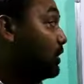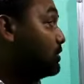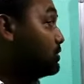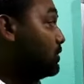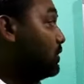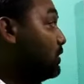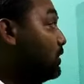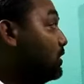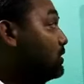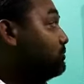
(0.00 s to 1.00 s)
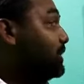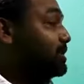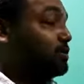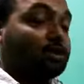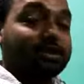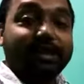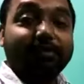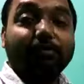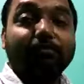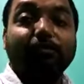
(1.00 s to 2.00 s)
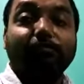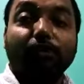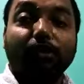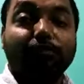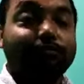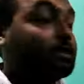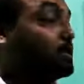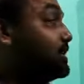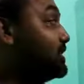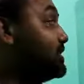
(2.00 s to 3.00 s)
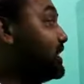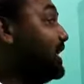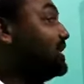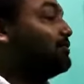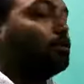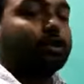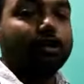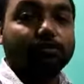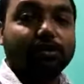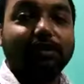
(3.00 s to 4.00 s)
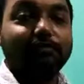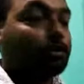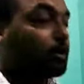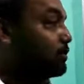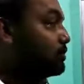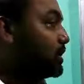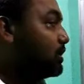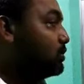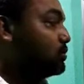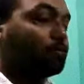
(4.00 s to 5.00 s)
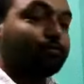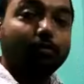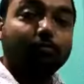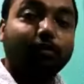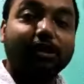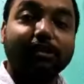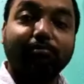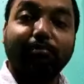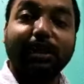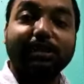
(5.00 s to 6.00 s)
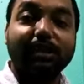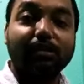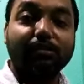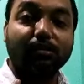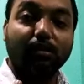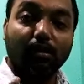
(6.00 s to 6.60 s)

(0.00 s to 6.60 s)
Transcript: So based on the shape of the volcano, first is shelled volcano. Shelled volcanoes are those from where basalt,